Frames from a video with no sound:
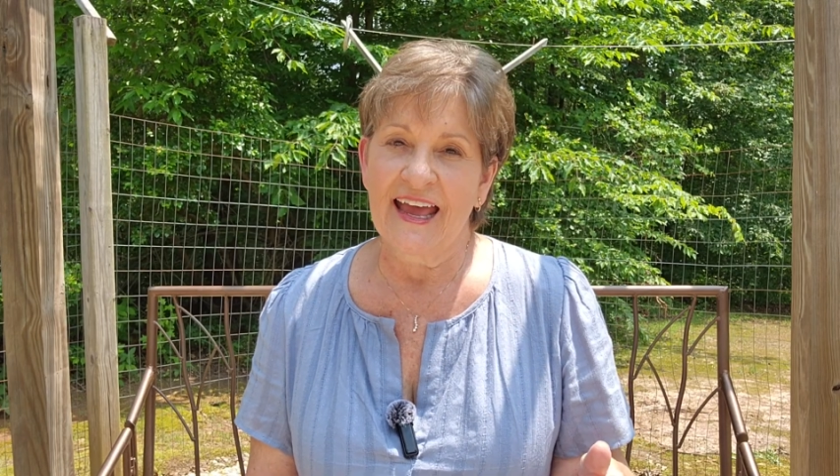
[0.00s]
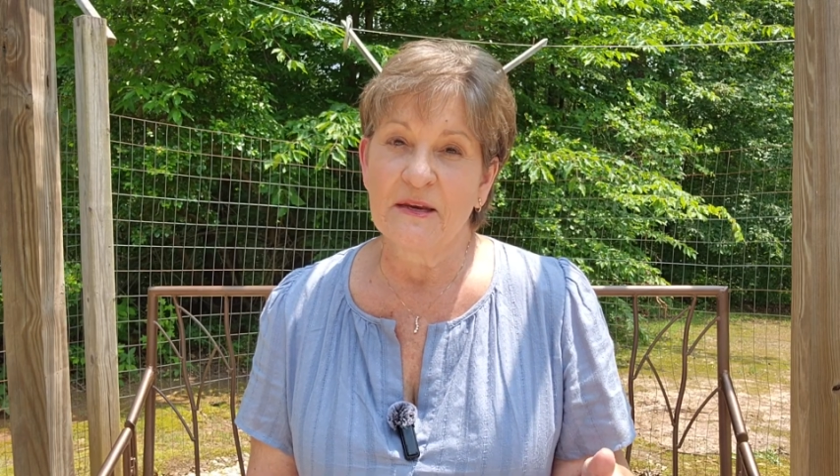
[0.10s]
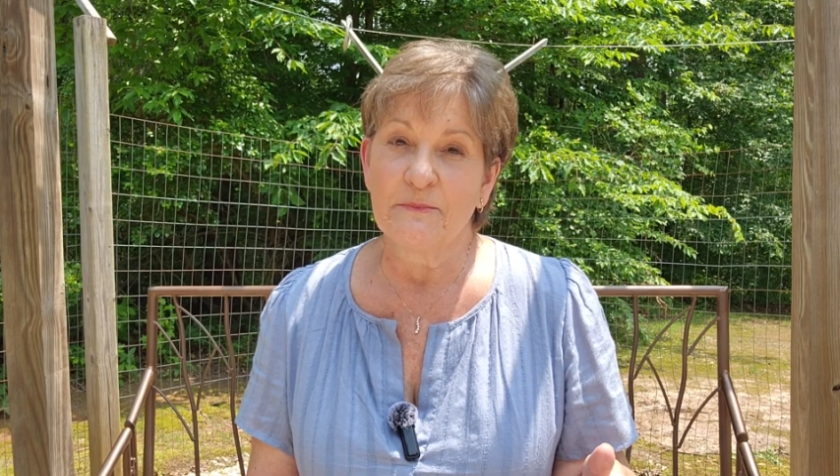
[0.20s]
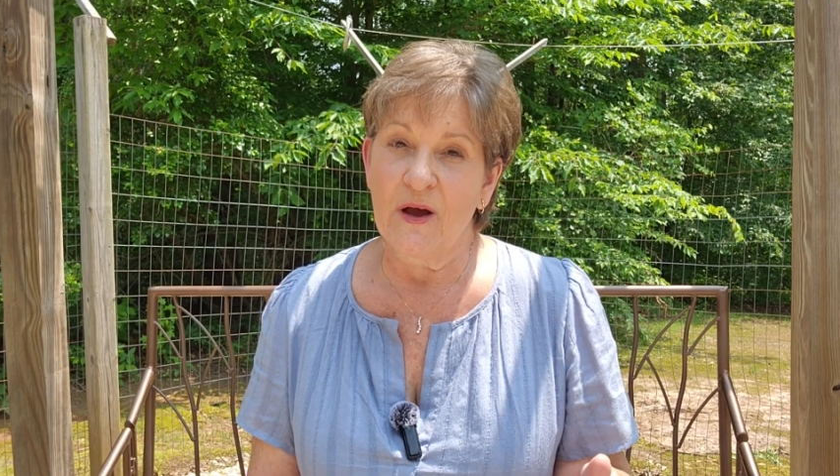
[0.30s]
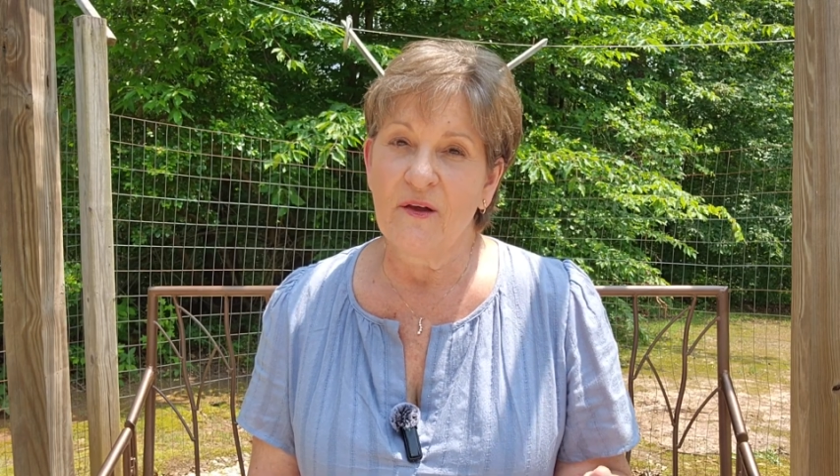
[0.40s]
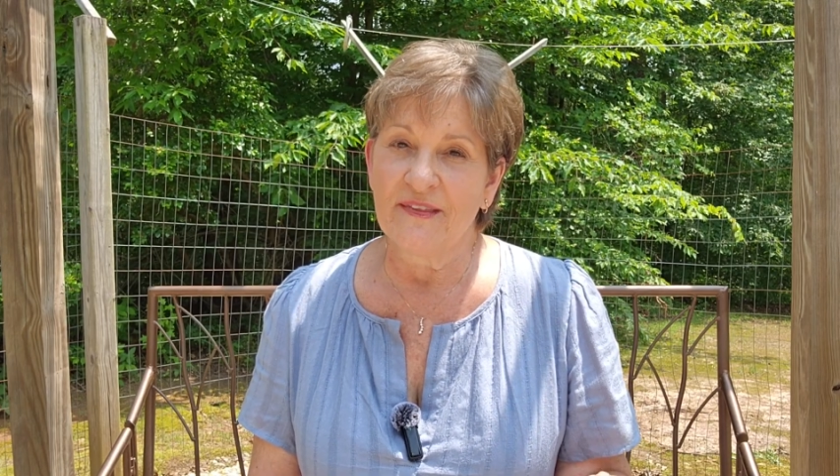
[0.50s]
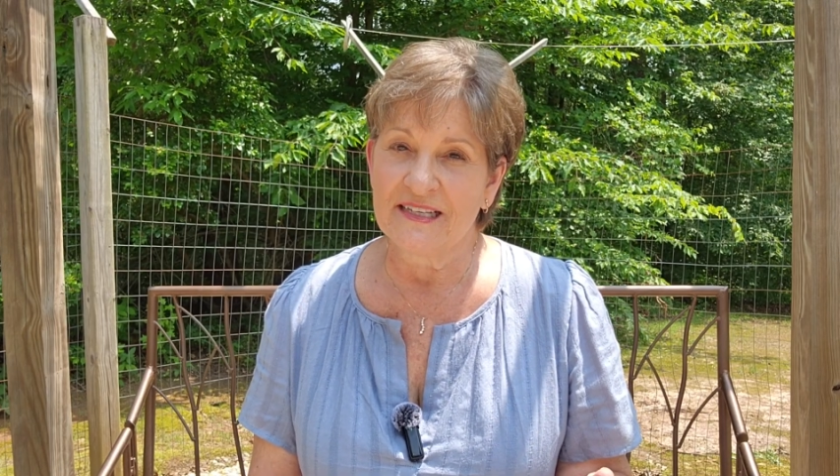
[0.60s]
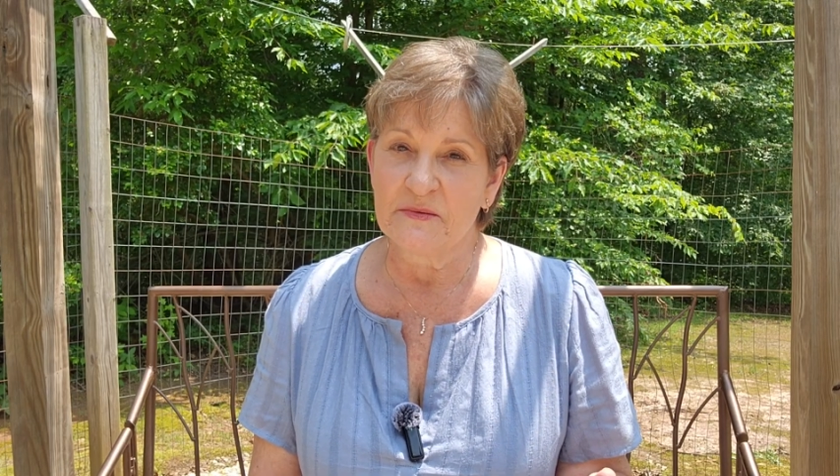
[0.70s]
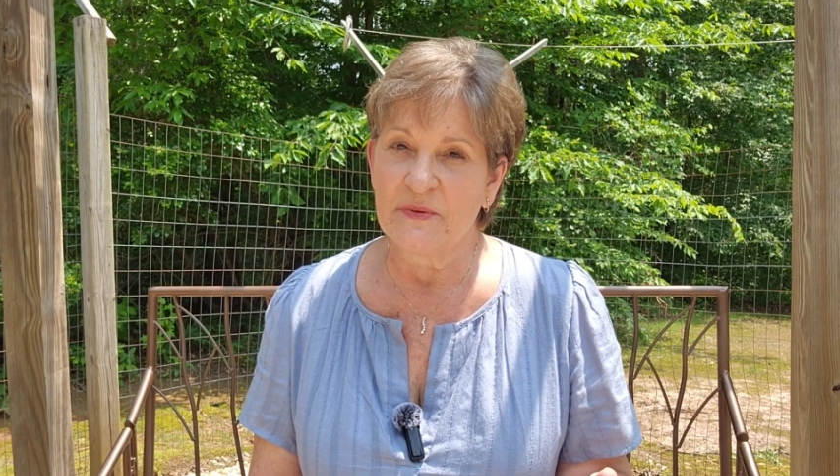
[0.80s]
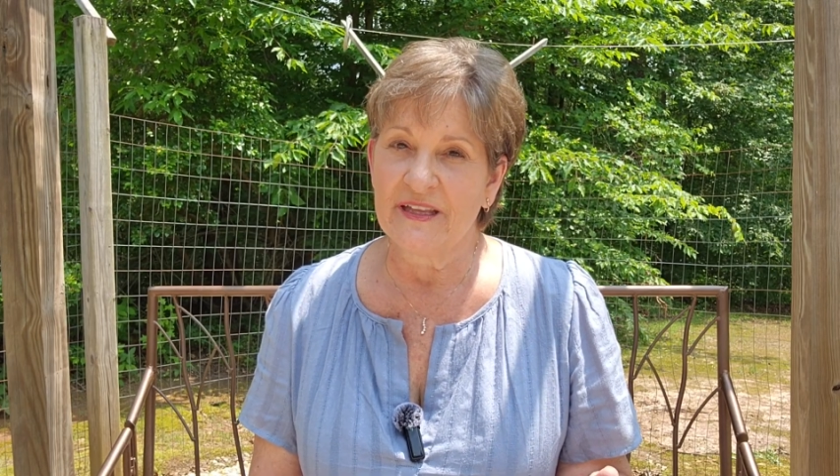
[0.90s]
had bought
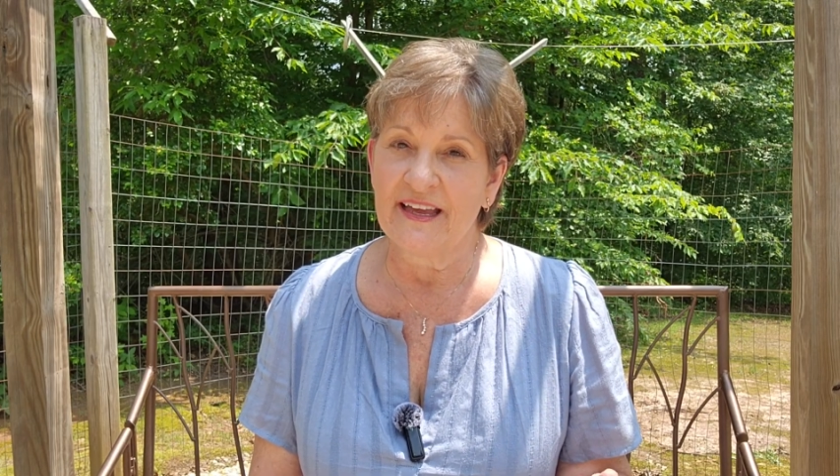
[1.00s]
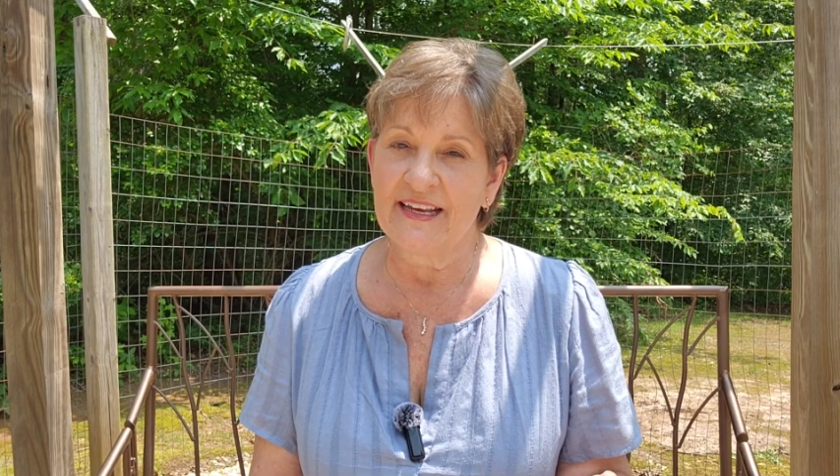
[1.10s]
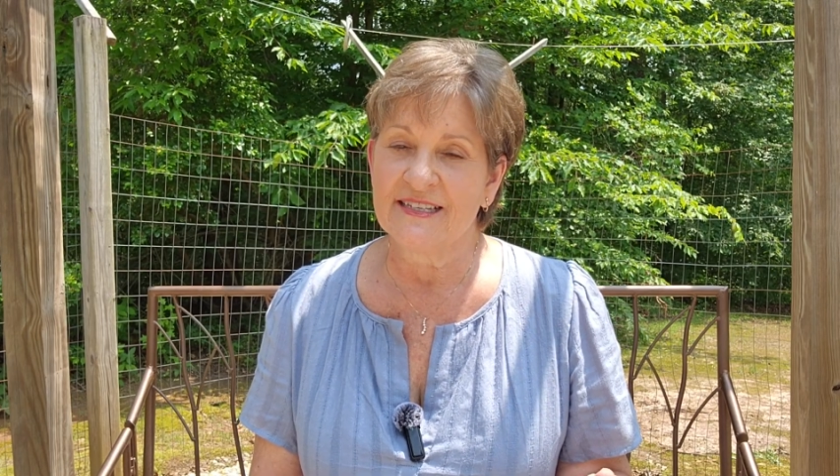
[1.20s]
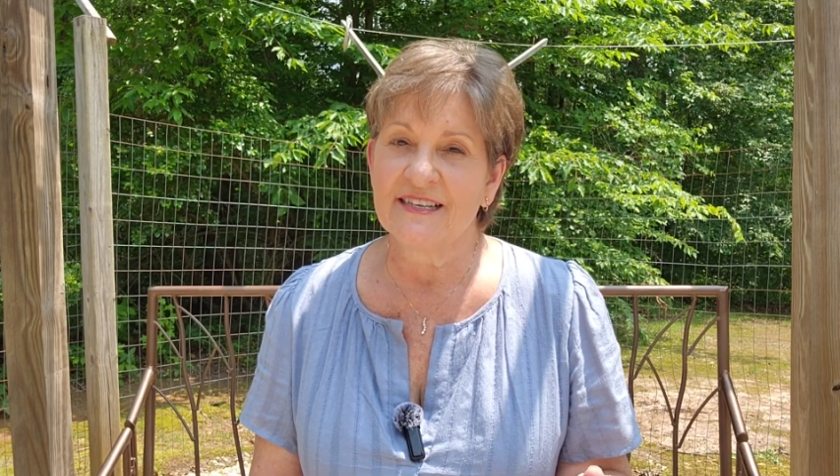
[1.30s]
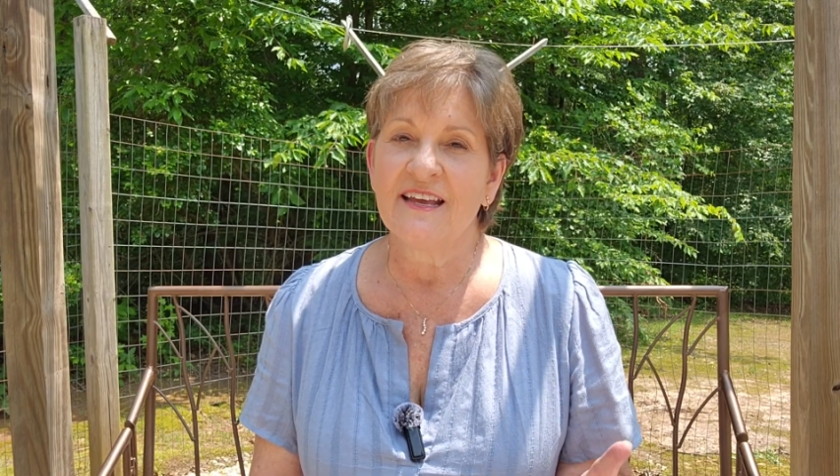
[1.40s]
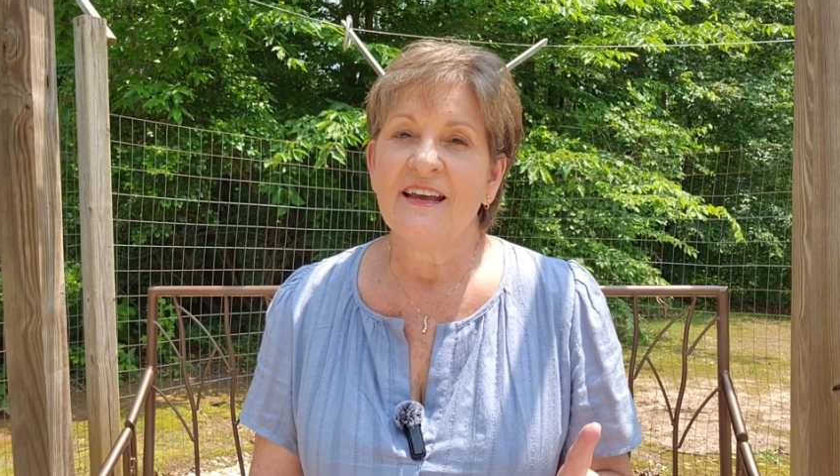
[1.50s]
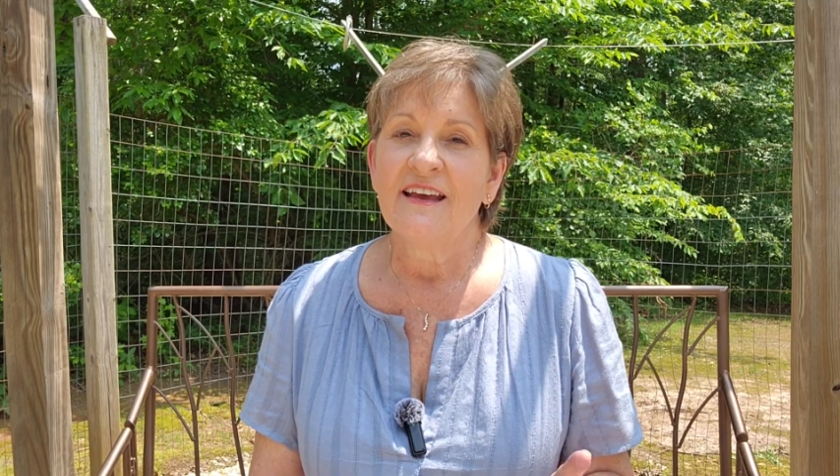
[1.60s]
this place,